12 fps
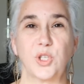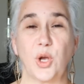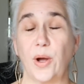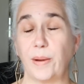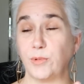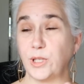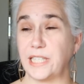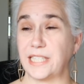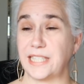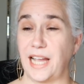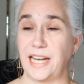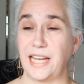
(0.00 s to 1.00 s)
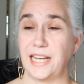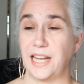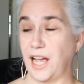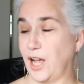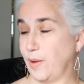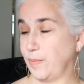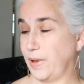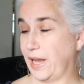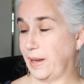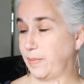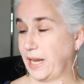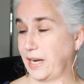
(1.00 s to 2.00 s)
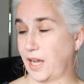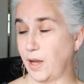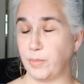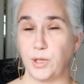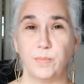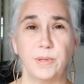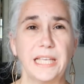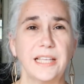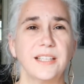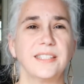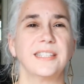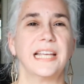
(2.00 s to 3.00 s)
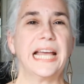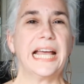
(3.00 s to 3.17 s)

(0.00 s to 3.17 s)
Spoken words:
So I'm really excited. I paid a couple of bills.